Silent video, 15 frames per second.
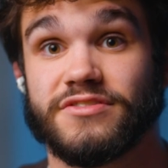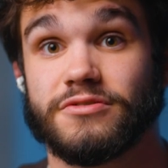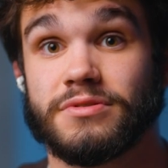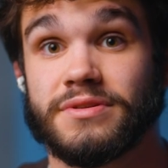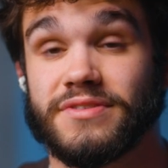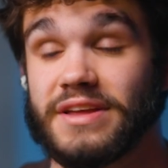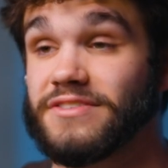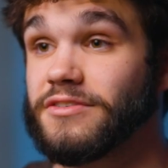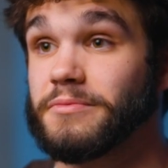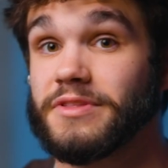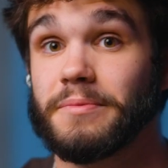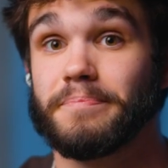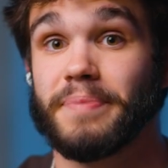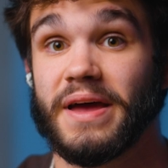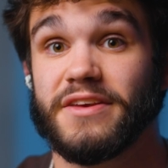students at some of
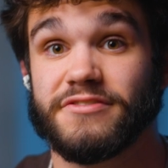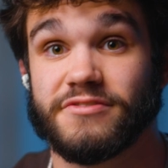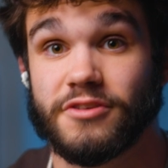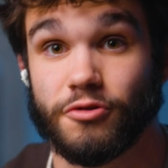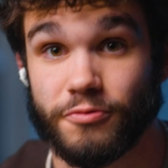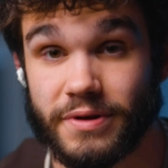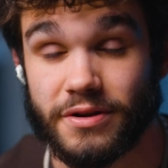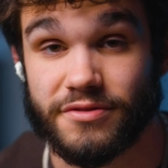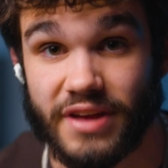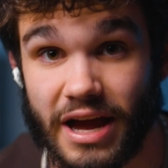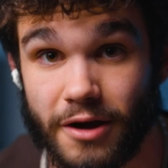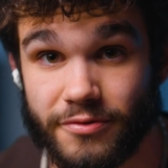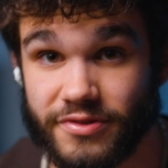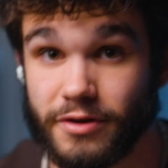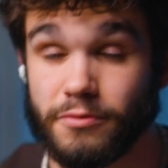the best careers
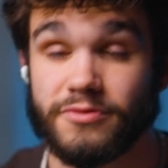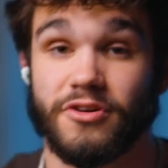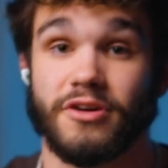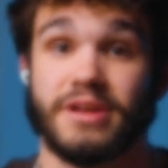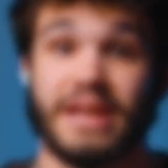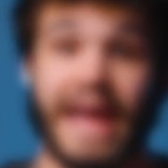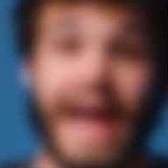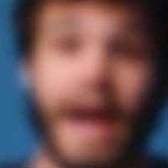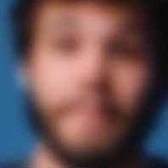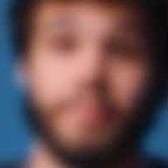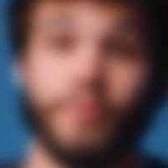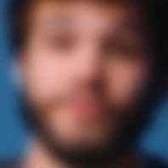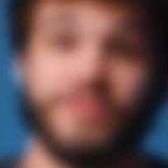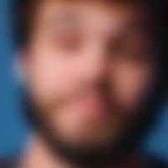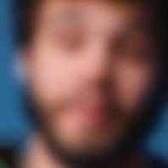out there. We're talking
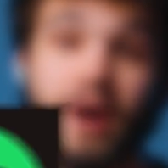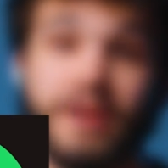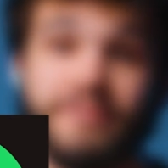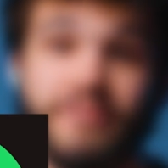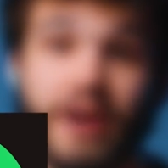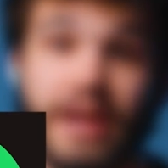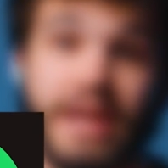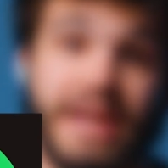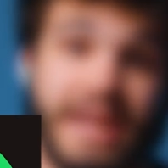Apple, Spotify,